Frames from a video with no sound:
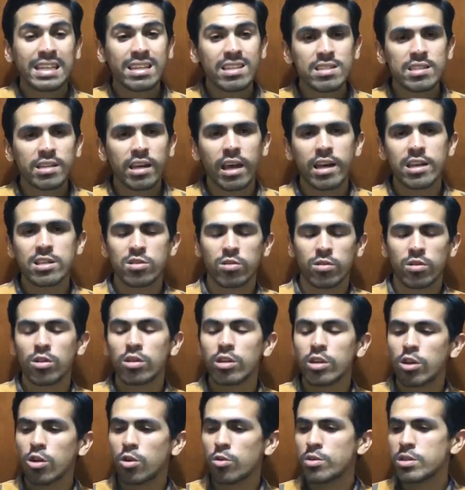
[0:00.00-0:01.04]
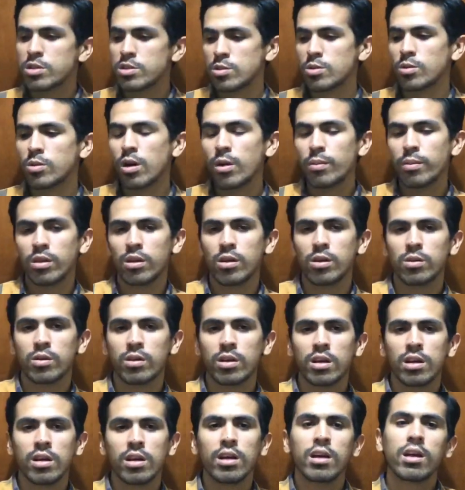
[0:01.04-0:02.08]
In this case, you're only going to
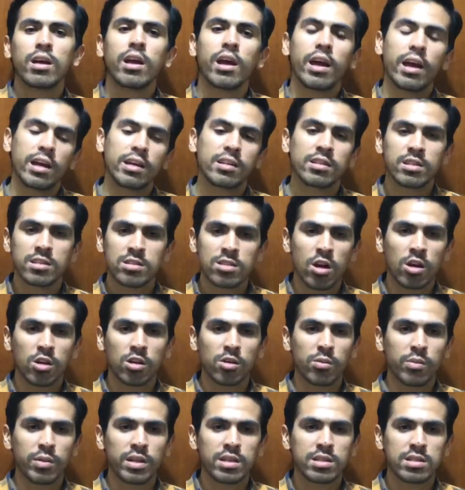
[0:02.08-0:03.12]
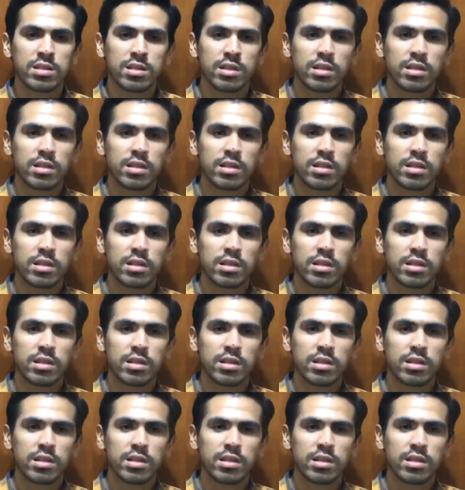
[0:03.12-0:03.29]
upload the document.